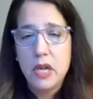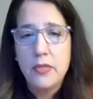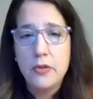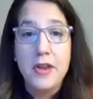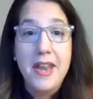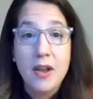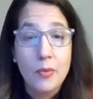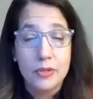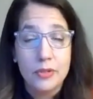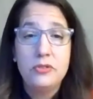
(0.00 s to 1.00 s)
other
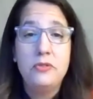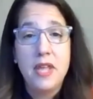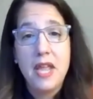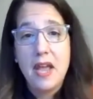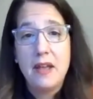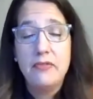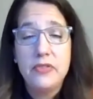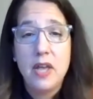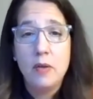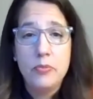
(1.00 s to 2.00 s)
networks do they have
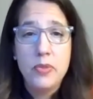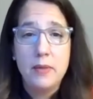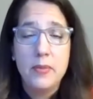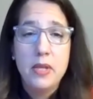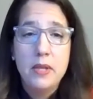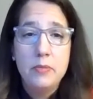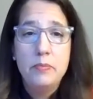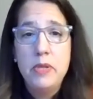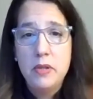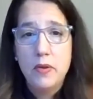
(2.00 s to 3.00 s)
to help them
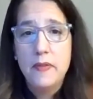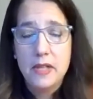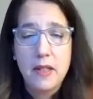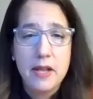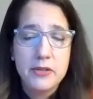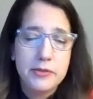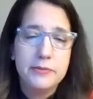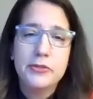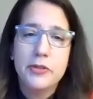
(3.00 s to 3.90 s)
beyond the classroom?